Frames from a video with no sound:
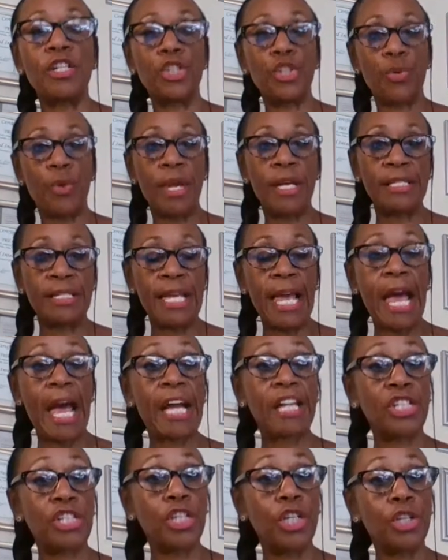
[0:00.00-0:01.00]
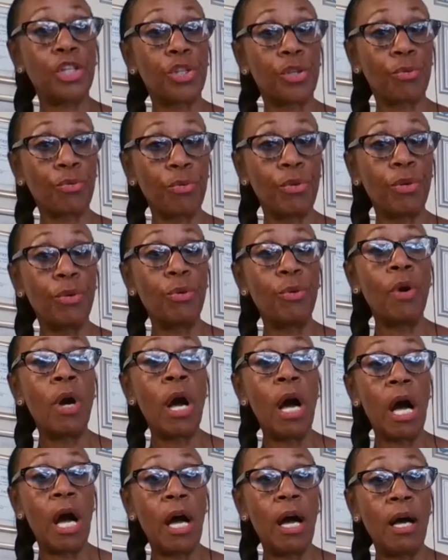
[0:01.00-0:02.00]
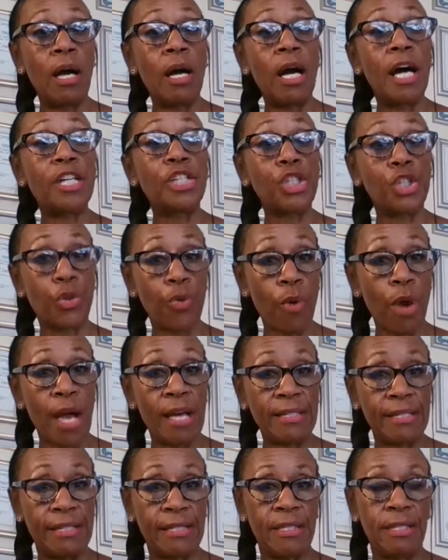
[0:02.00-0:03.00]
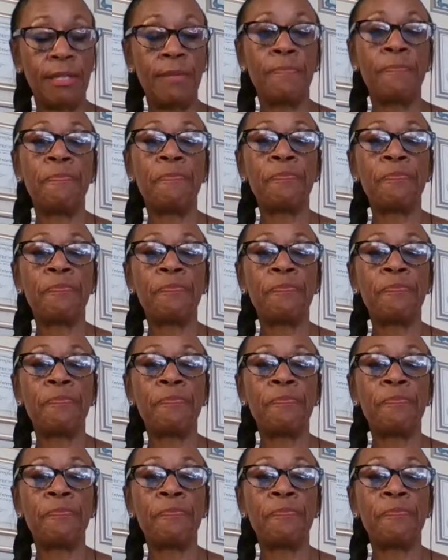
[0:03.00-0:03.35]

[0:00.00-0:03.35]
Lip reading: transaction through a trust.